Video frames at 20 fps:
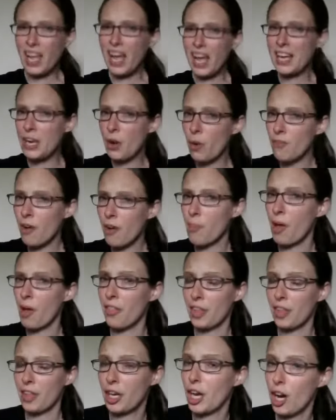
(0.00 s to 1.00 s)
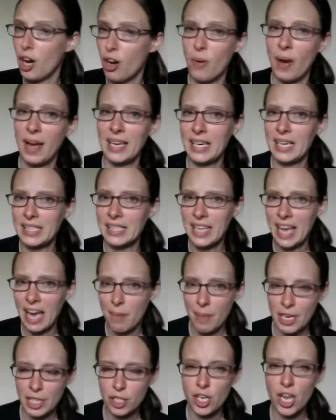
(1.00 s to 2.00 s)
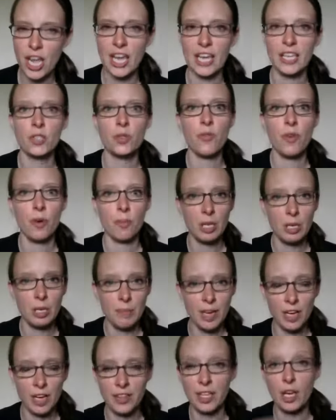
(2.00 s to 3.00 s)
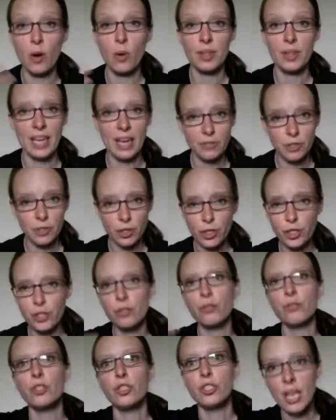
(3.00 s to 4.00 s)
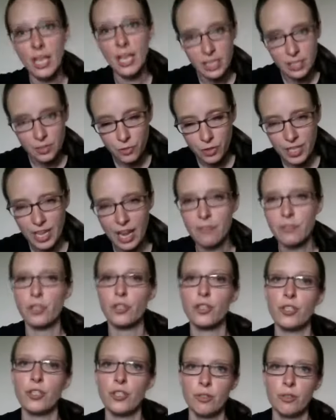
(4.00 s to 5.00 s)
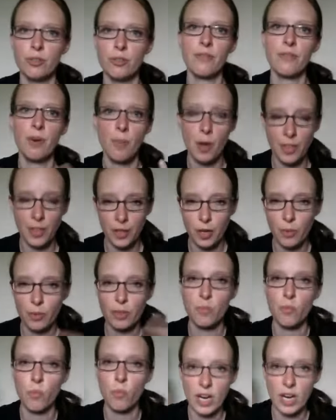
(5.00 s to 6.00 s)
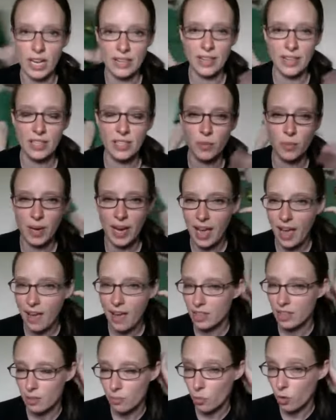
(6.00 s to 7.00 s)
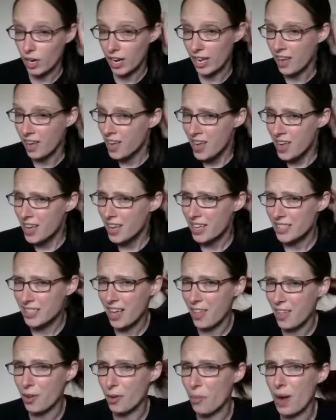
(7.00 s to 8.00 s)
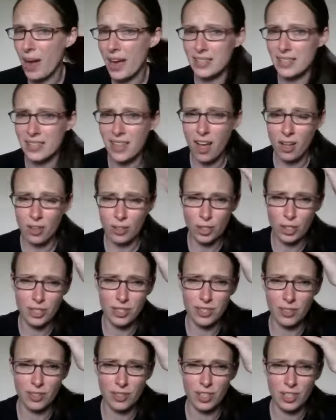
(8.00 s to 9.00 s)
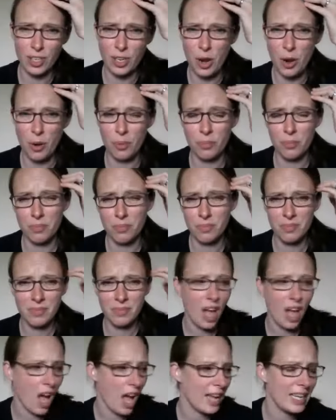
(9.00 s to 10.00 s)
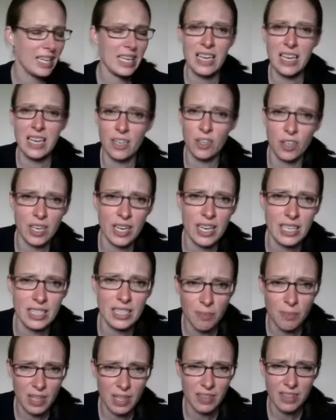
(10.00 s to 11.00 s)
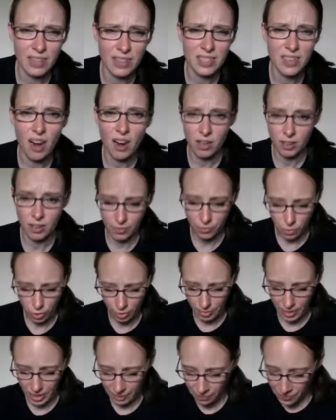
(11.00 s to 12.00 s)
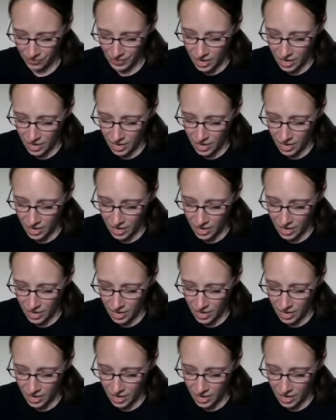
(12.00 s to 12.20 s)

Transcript: I know if I'm on the go, I need to have my shake. So if I'm going to be on the go in the afternoon, the shake is for the afternoon. If I'm on the go in the morning, that's when I have it in the morning. Because otherwise, I'll just, not eat or eat something that's not good for me.